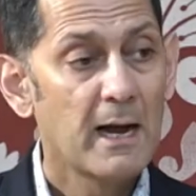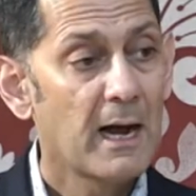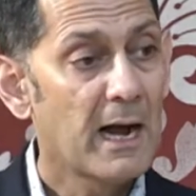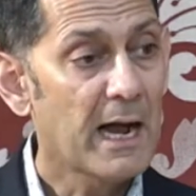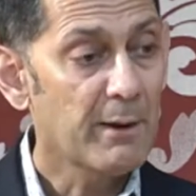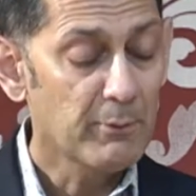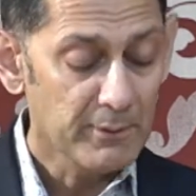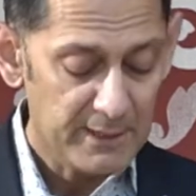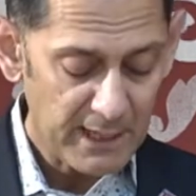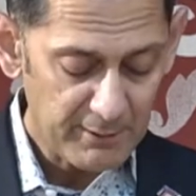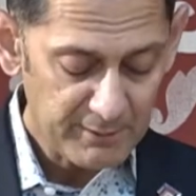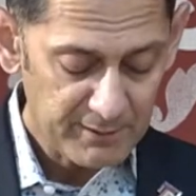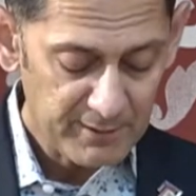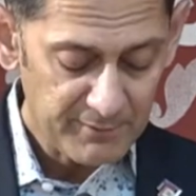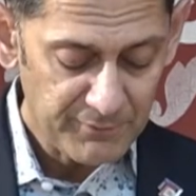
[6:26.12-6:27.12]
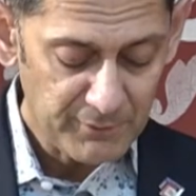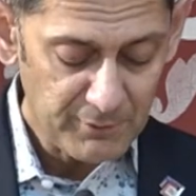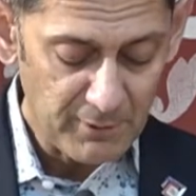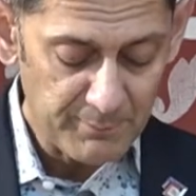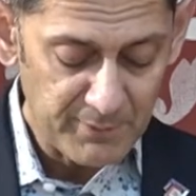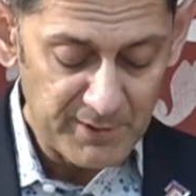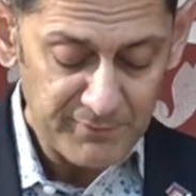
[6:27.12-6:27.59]
I will now give you
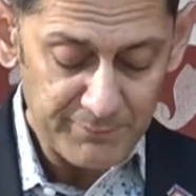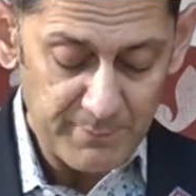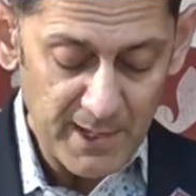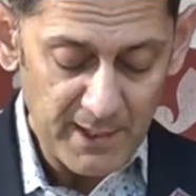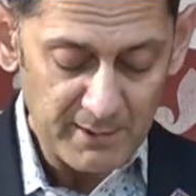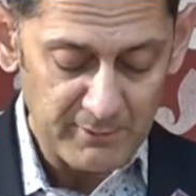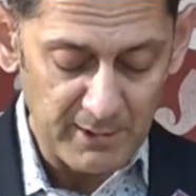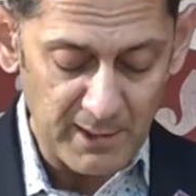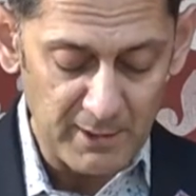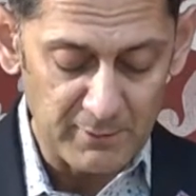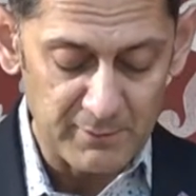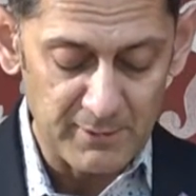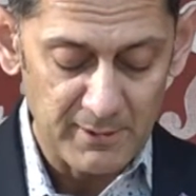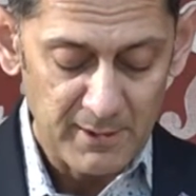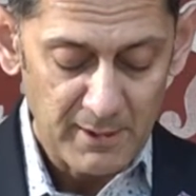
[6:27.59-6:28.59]
a brief background